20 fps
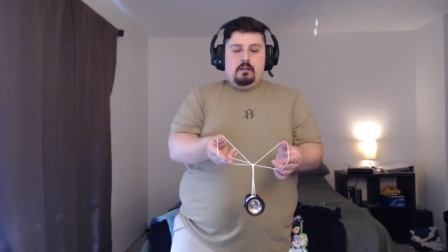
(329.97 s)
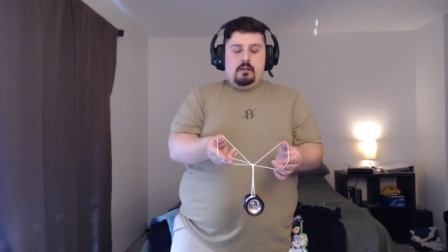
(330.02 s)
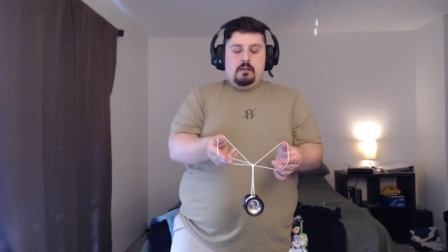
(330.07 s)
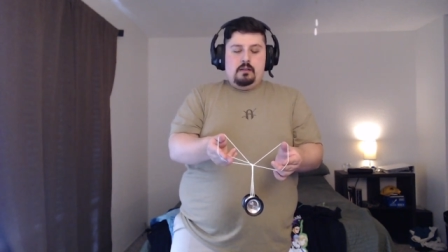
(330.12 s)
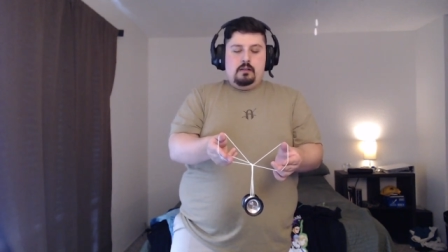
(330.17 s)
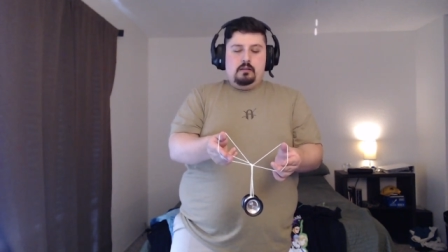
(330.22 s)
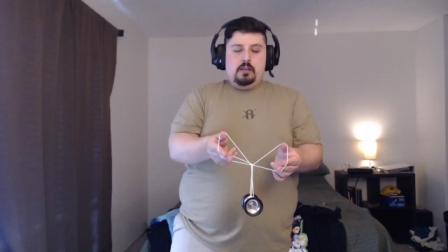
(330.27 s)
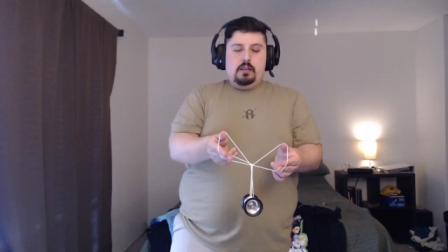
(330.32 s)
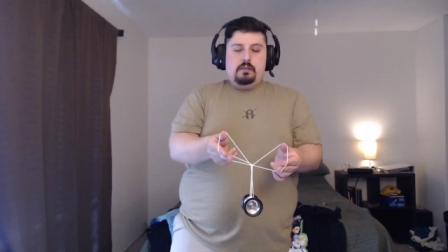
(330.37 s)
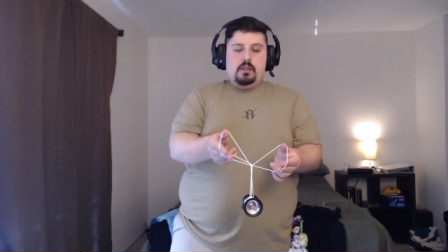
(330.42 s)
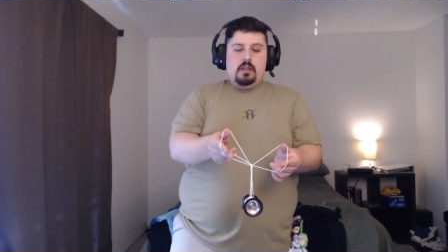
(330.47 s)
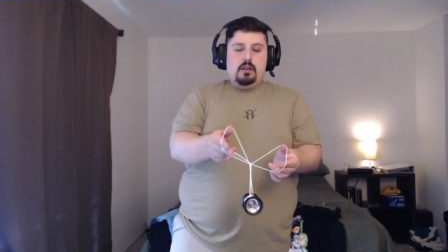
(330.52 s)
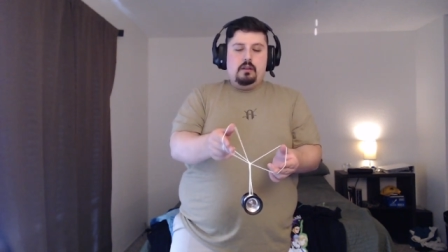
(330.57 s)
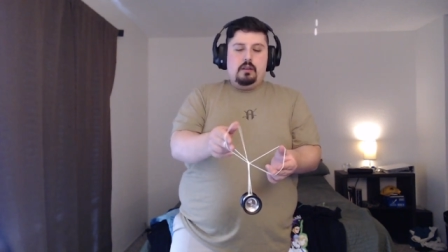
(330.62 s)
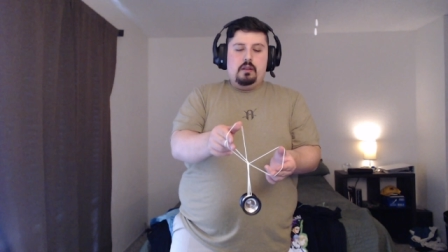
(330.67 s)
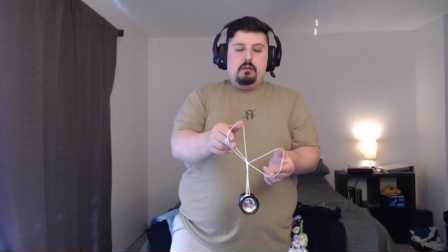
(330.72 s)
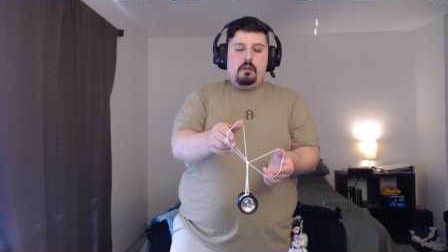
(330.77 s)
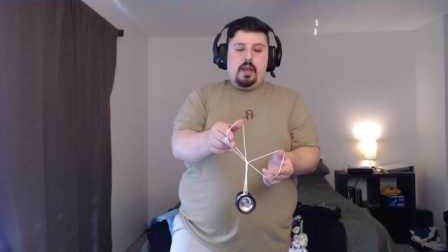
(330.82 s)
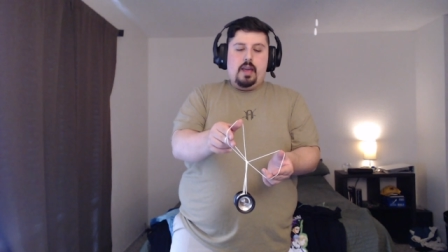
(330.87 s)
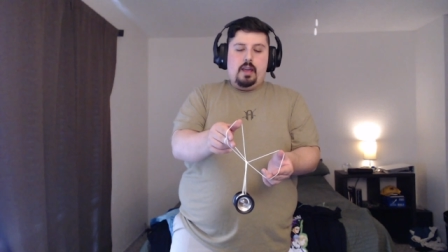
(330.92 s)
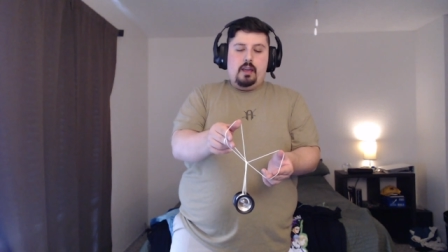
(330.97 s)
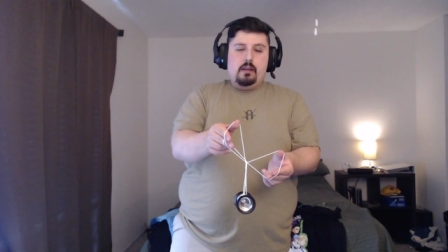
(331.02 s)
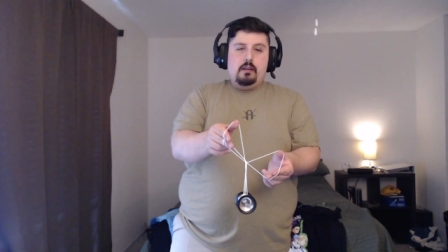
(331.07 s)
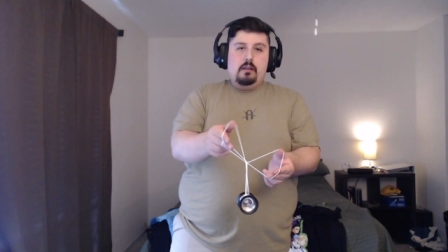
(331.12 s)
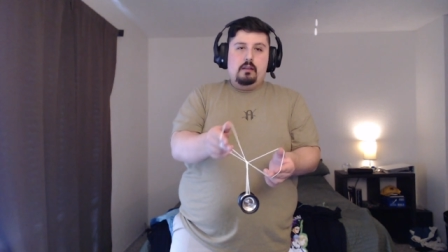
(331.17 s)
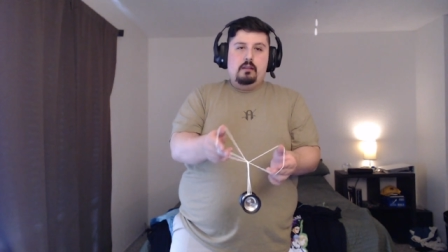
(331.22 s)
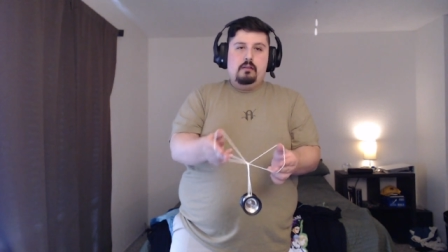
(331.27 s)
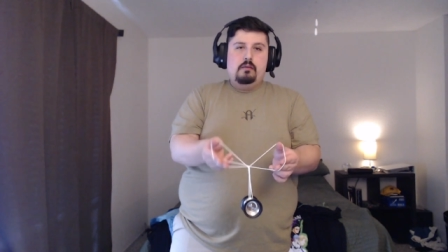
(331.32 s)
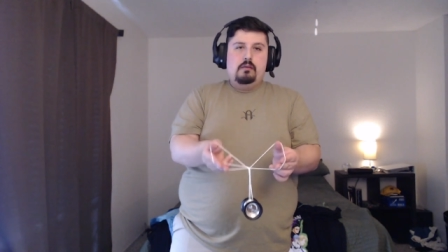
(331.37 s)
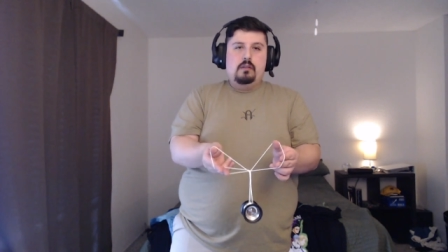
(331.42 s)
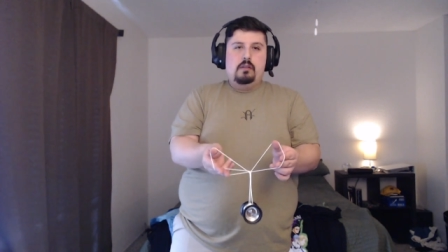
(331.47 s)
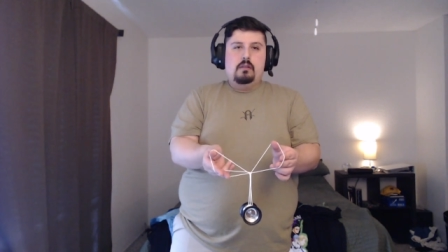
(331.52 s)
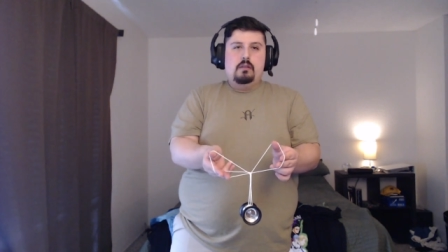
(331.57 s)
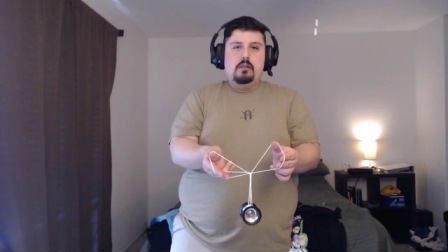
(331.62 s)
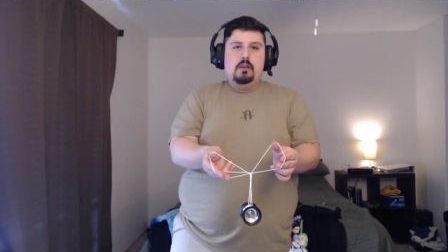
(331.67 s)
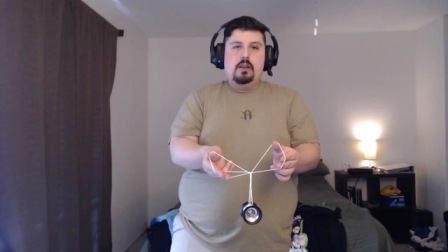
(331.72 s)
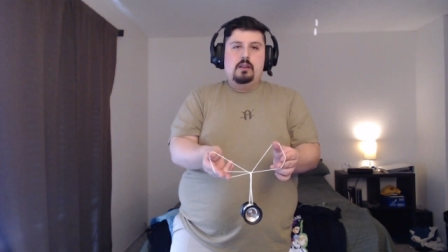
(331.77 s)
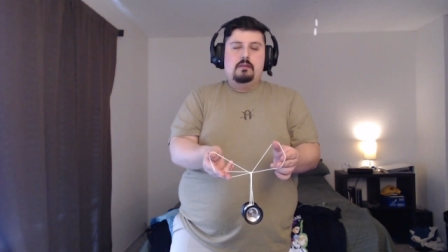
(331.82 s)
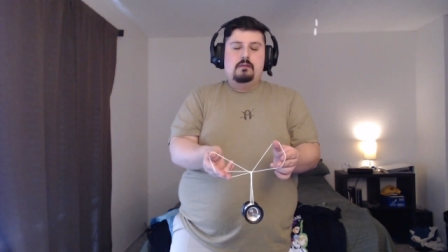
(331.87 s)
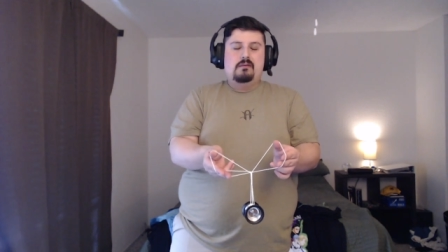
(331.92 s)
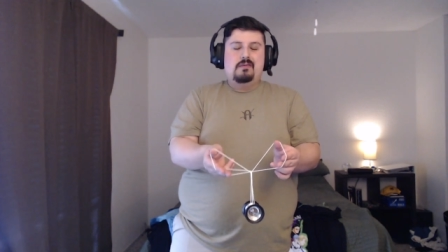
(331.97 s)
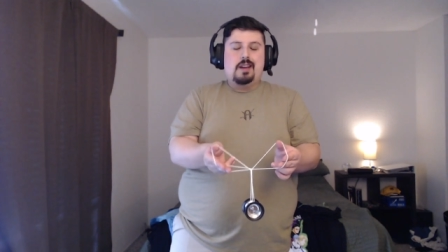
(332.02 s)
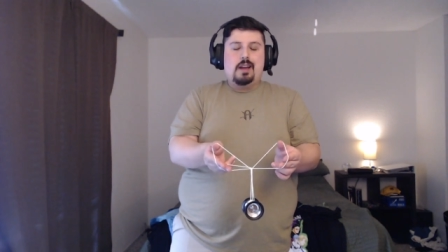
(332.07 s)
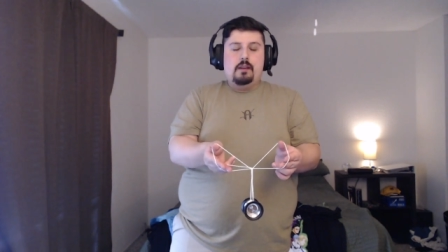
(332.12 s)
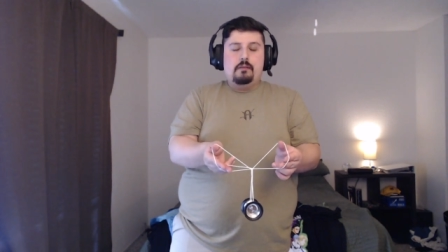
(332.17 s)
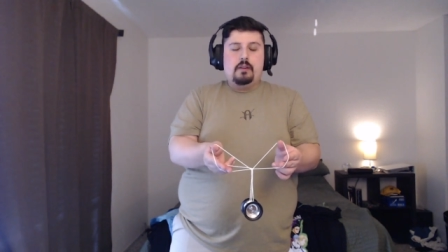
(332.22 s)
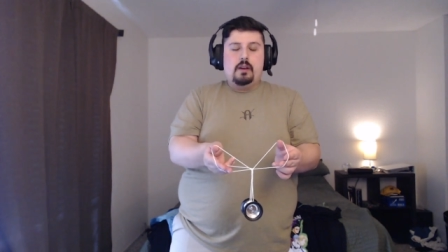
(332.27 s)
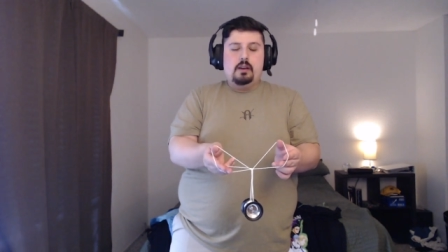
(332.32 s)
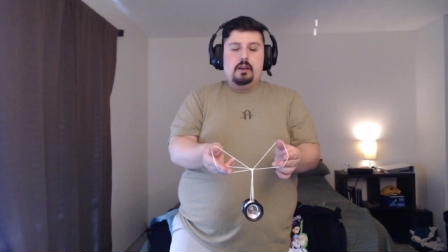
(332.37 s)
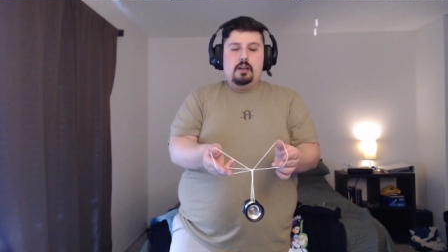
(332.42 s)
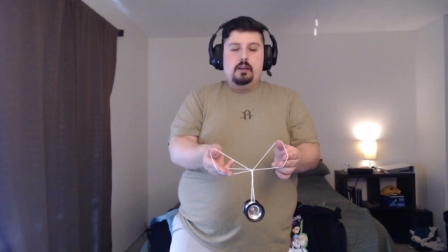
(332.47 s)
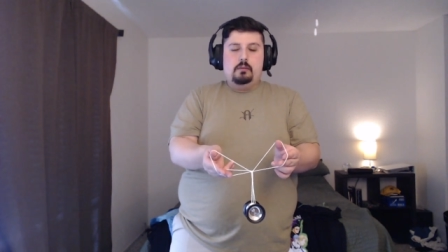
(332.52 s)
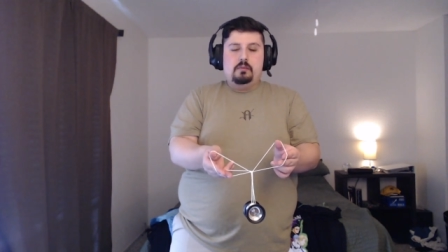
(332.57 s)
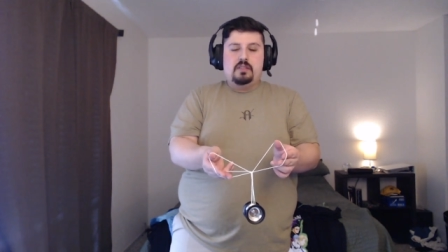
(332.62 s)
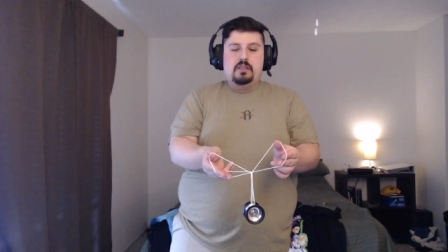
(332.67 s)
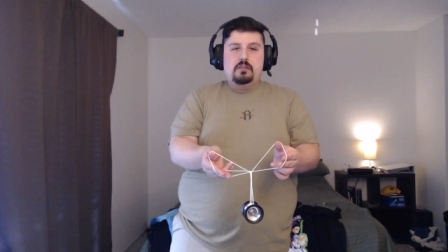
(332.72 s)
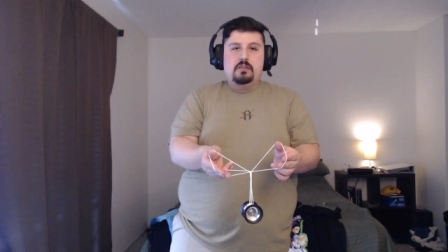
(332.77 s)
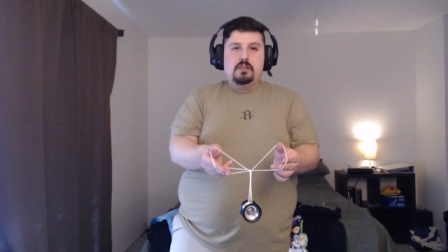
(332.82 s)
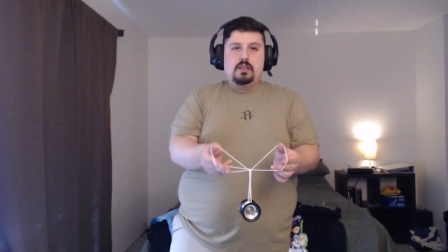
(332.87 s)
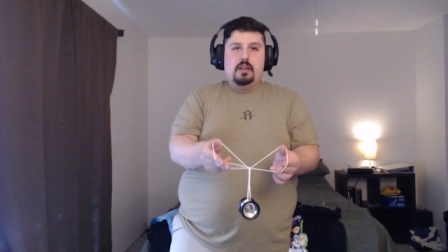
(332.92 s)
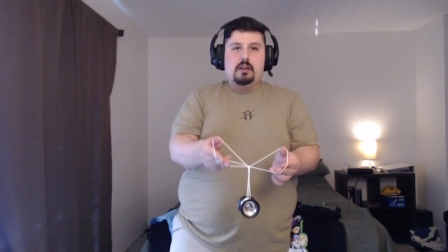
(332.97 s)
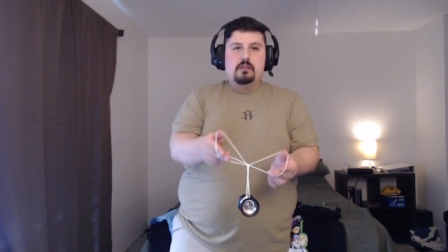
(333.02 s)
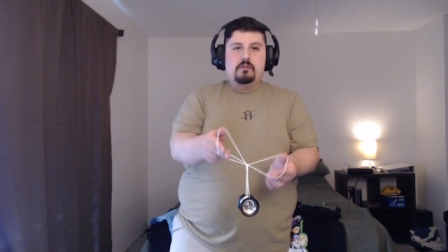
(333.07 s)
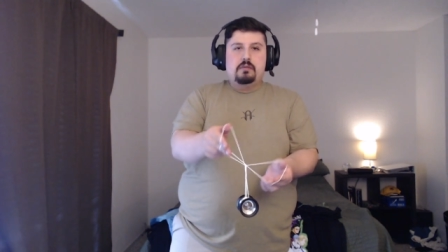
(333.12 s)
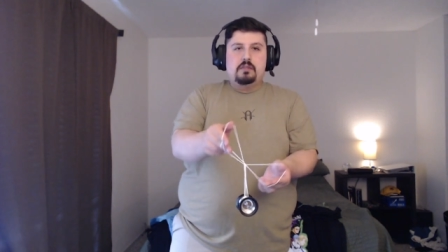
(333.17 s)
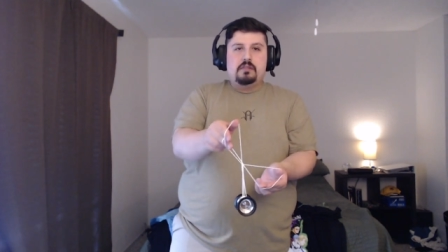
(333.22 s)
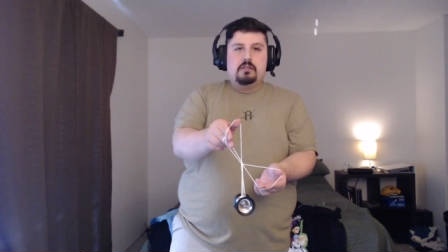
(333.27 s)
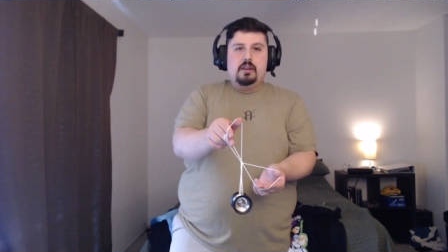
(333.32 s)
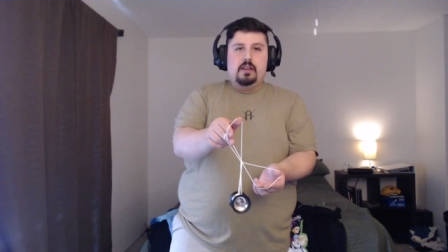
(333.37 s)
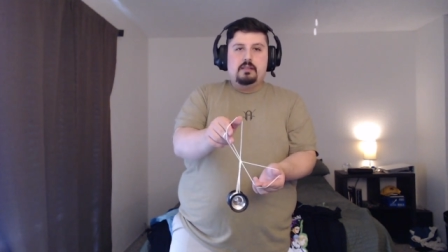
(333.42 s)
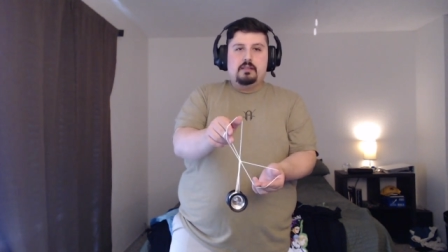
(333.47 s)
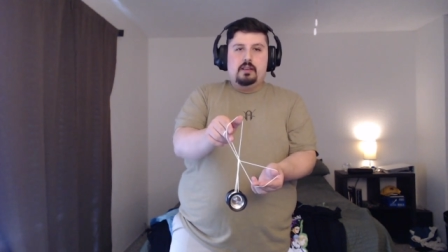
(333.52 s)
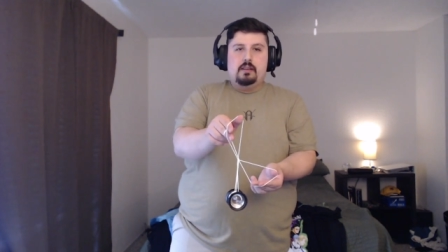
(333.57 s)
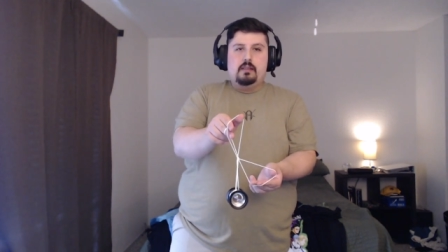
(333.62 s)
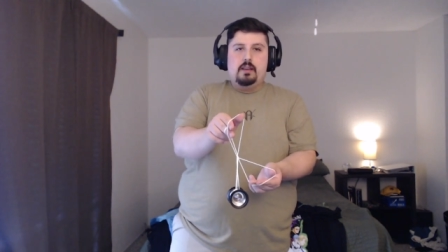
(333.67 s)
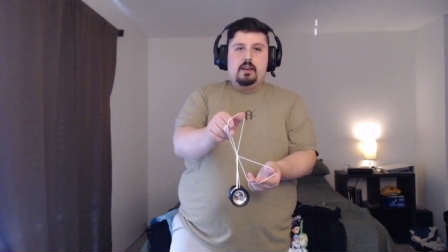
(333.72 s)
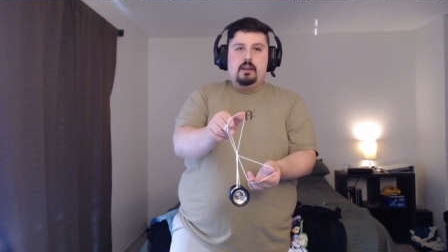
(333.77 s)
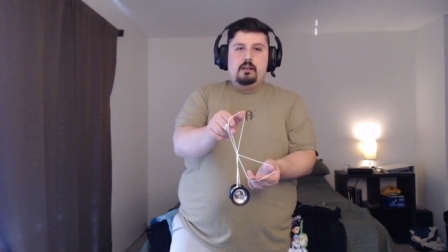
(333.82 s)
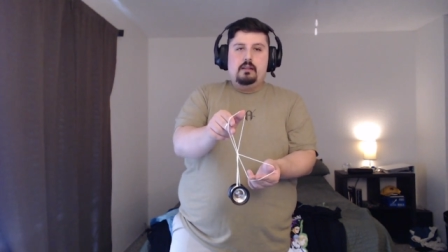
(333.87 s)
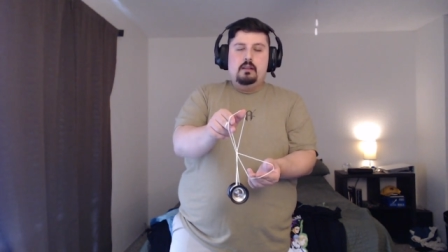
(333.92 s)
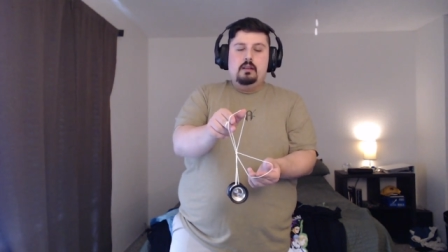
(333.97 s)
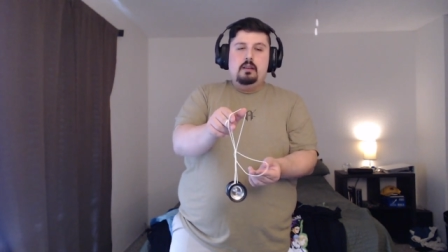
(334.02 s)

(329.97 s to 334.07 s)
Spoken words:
let the yo-yo hang. I find it helps to just kind of twist your hands like that,